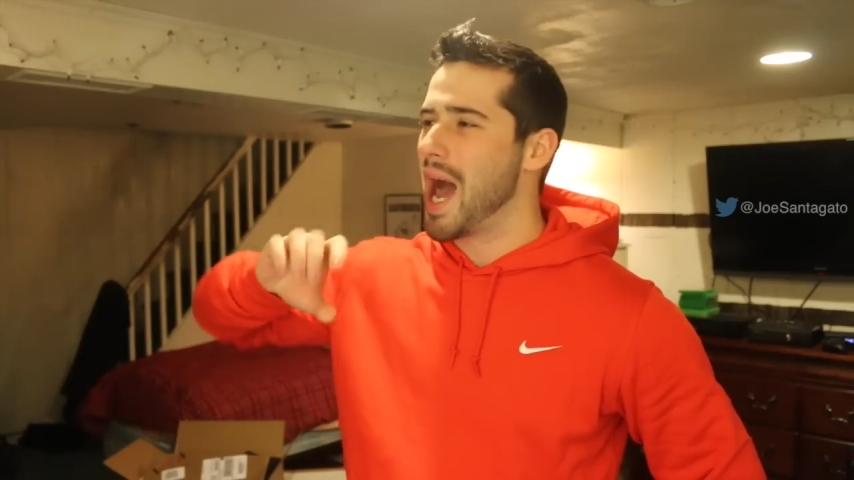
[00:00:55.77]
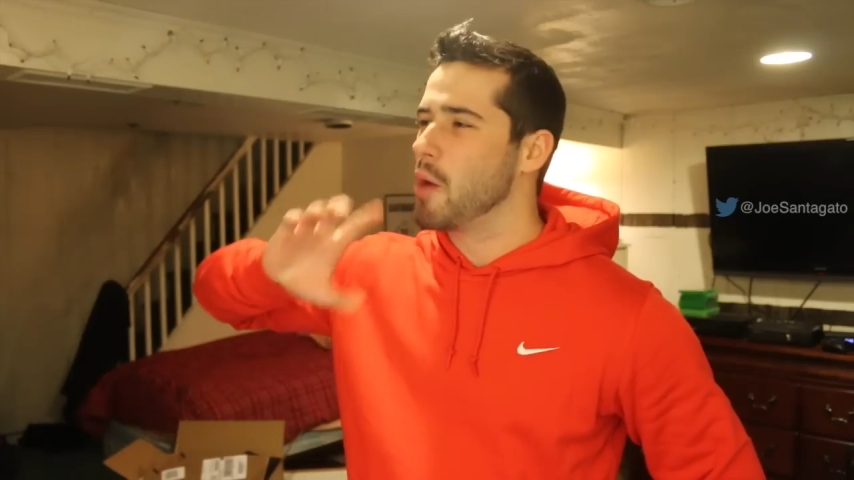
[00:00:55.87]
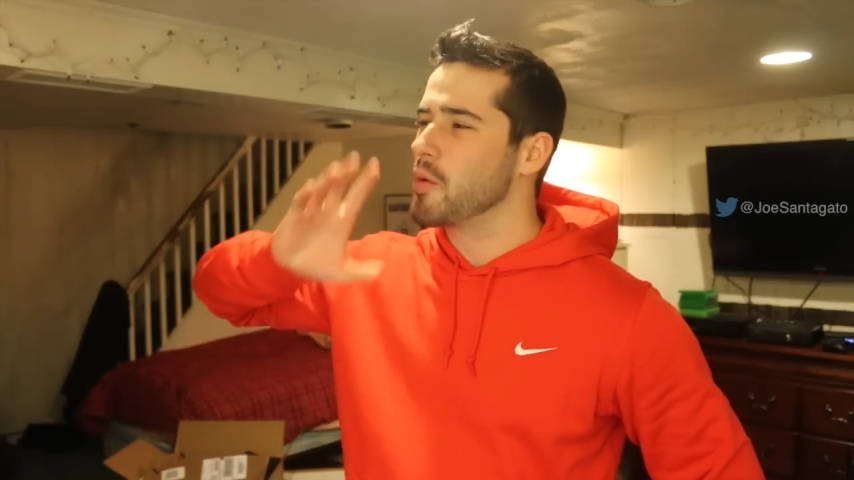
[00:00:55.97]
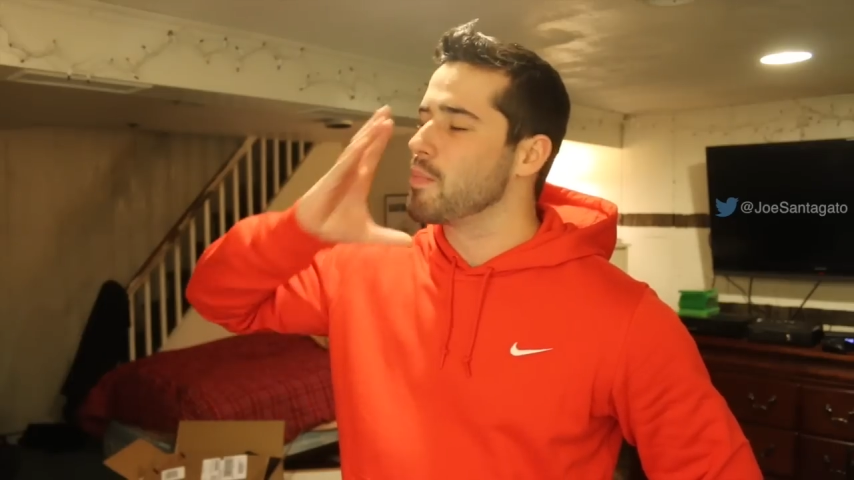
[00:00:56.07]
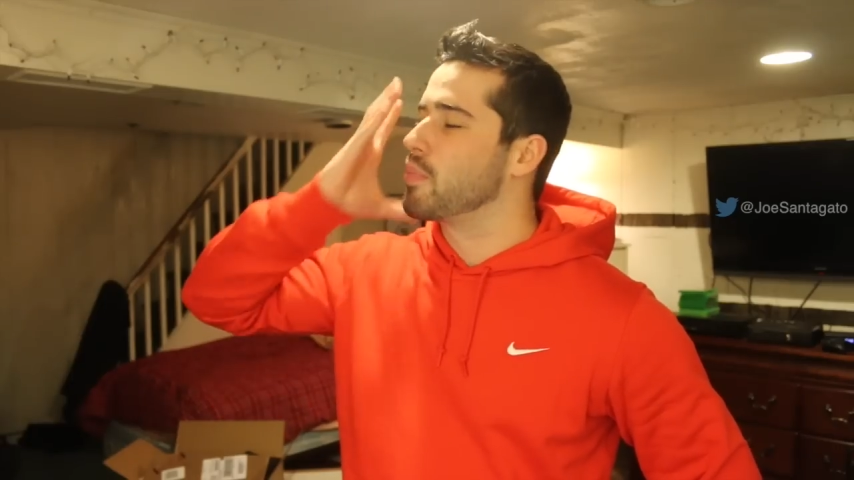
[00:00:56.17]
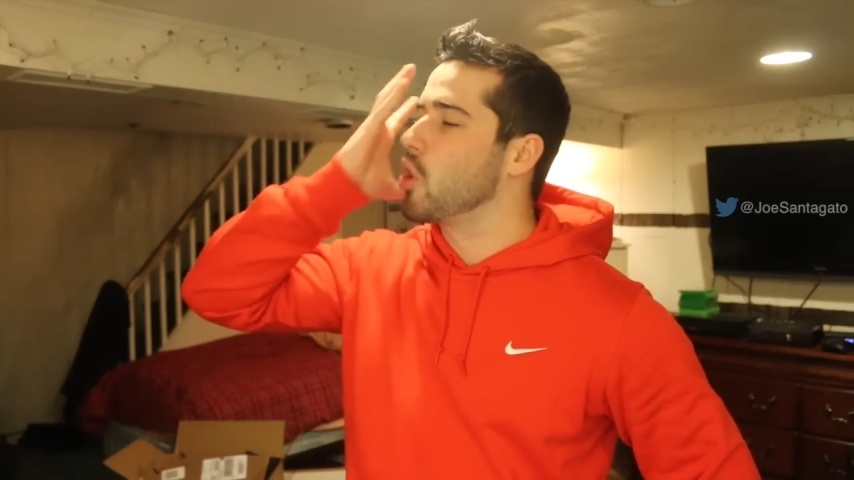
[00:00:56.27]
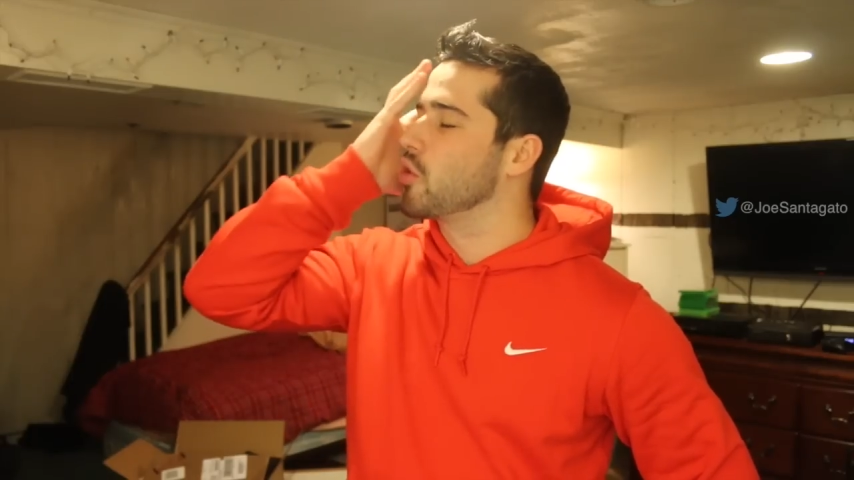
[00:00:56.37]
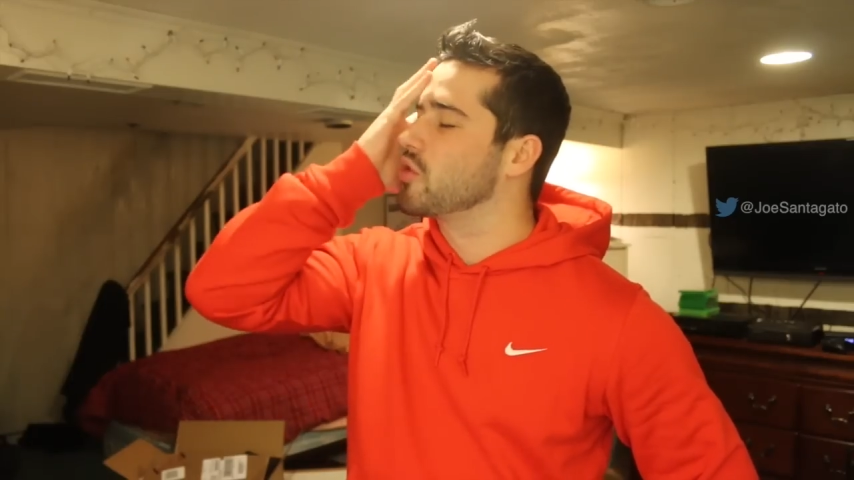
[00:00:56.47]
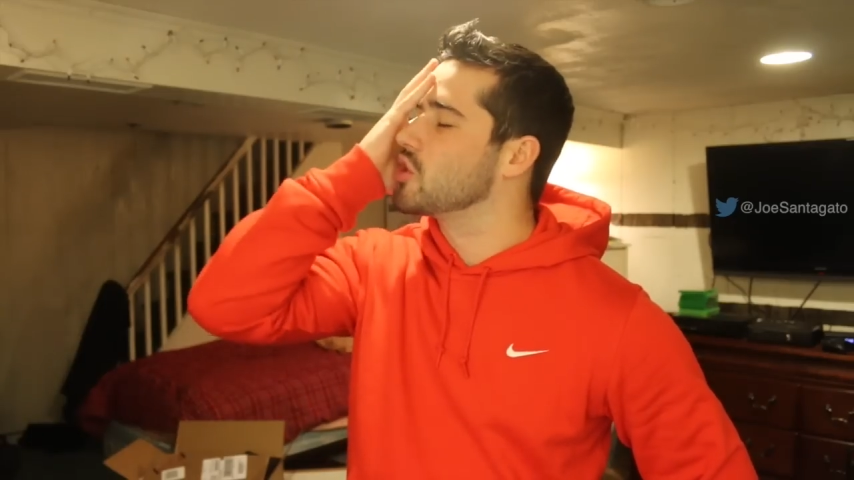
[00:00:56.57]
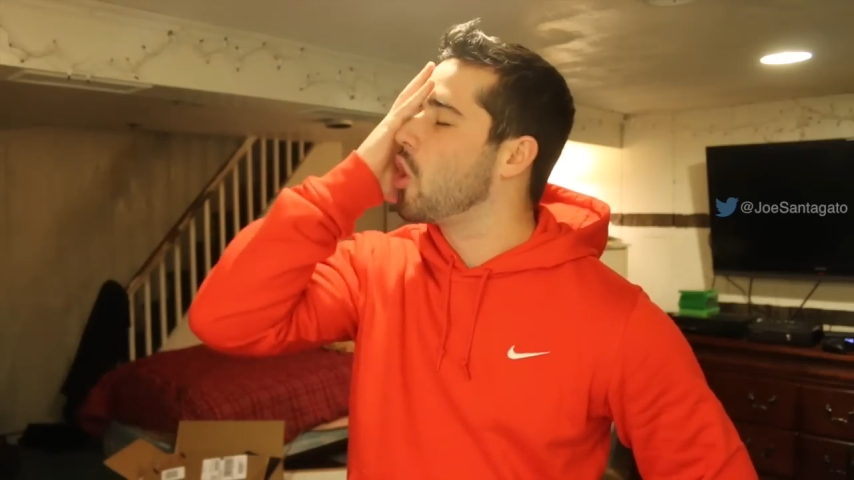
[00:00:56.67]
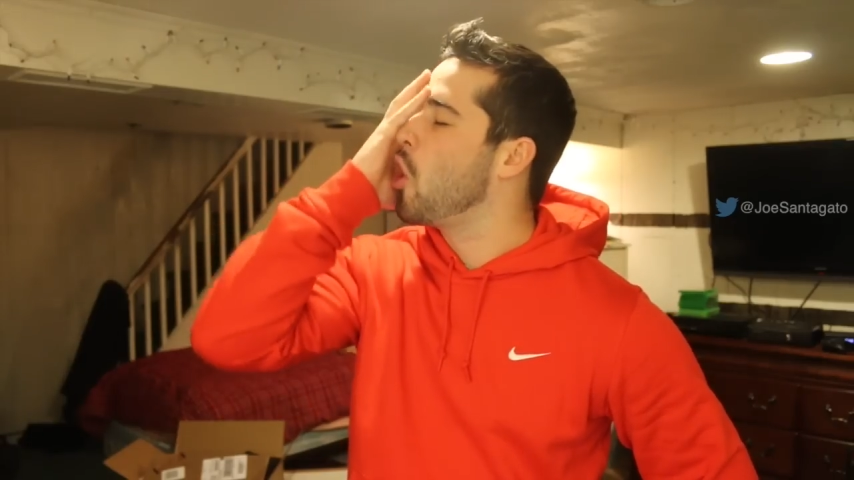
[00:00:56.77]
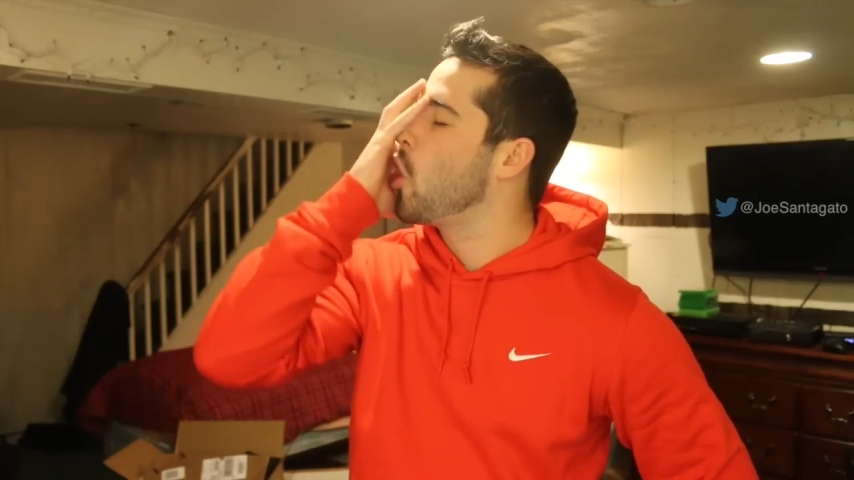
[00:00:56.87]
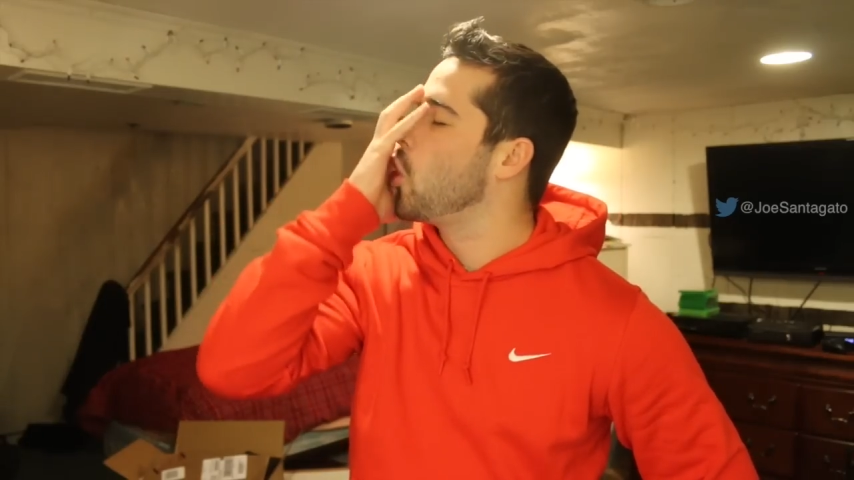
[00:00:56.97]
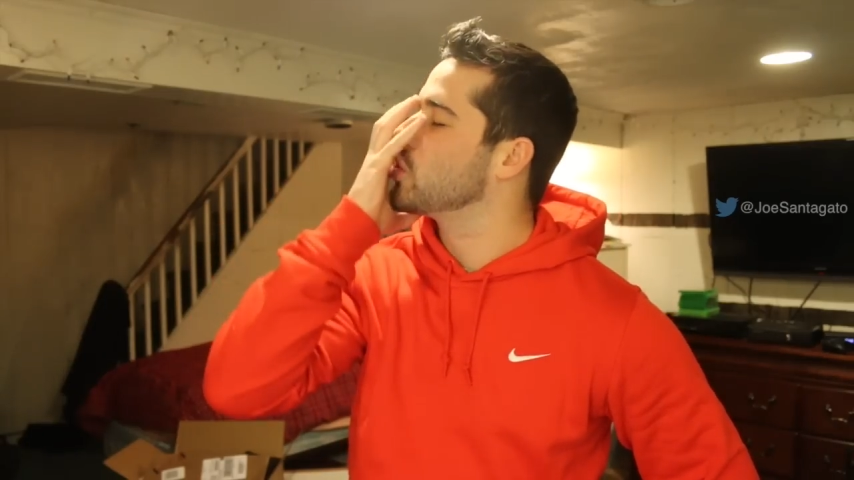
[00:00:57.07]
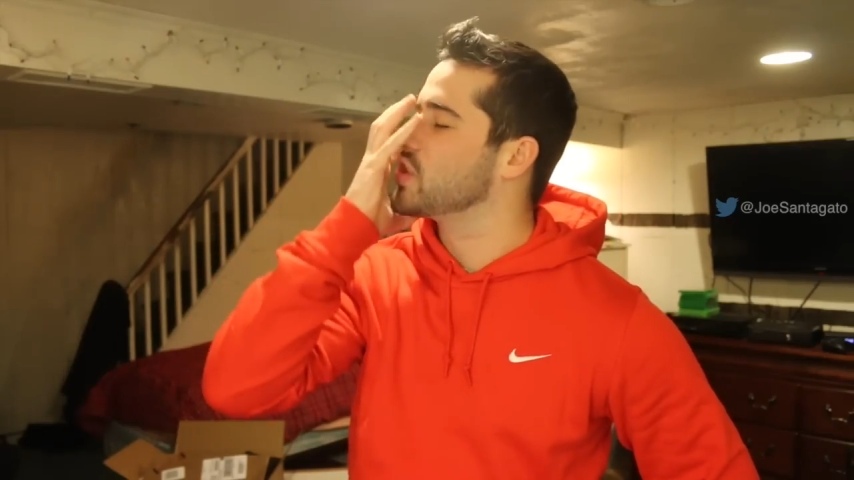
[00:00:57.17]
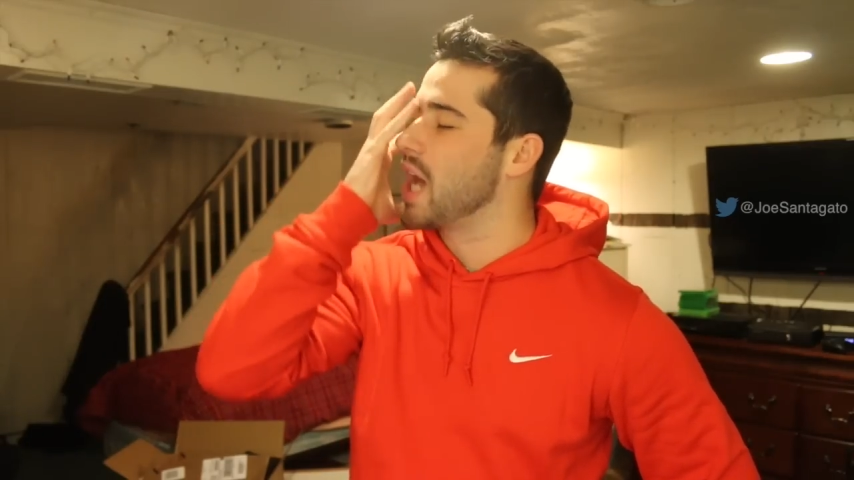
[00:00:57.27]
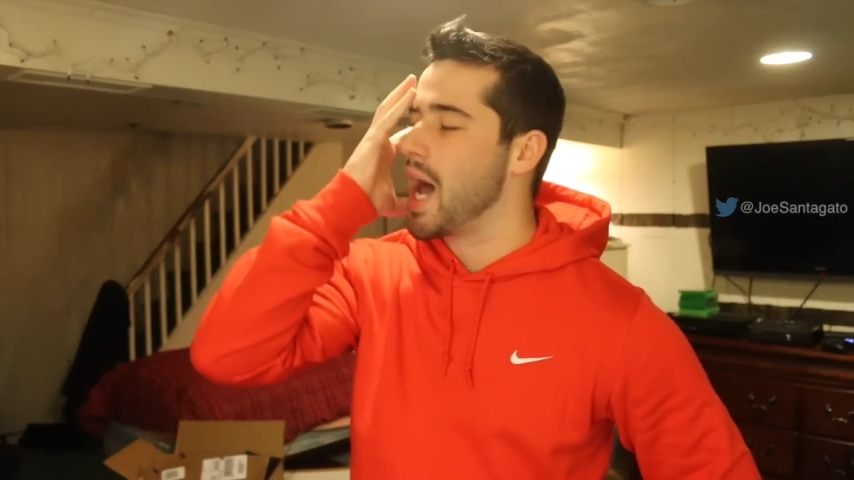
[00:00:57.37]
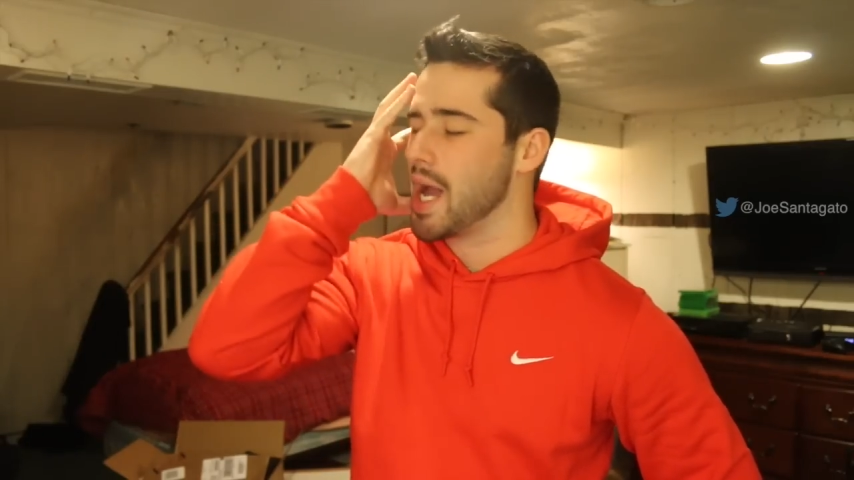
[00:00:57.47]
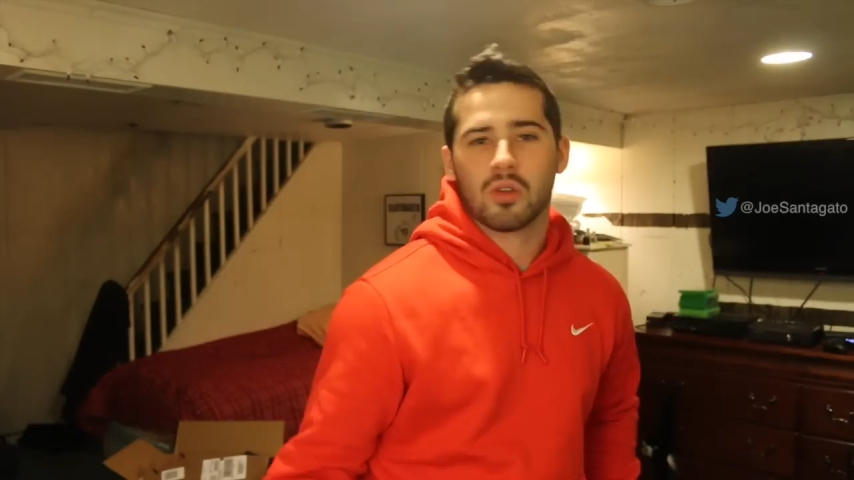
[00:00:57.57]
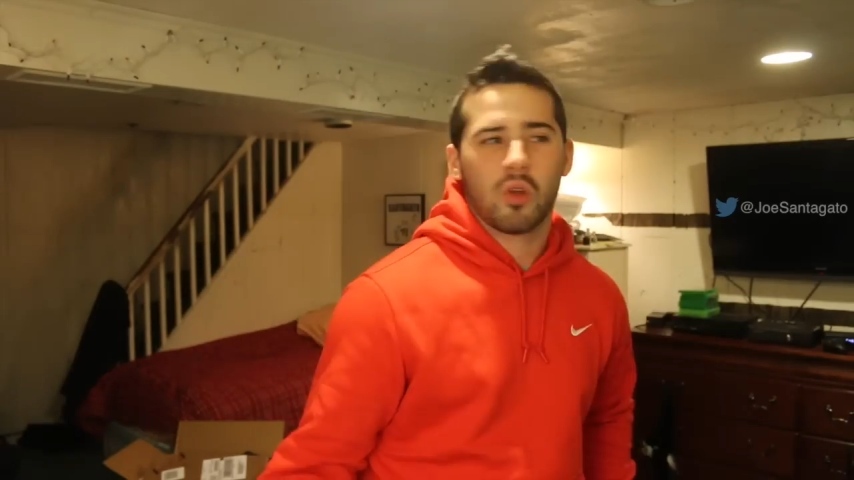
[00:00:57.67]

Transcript: I would have broke this whole side.